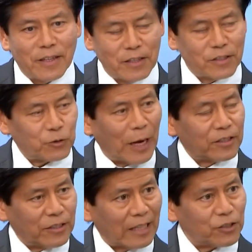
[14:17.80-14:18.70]
he's
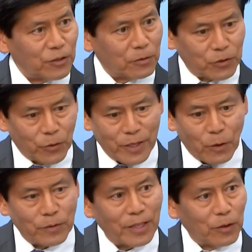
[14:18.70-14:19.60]
transactional, so he
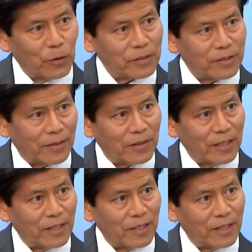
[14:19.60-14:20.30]
only looks at the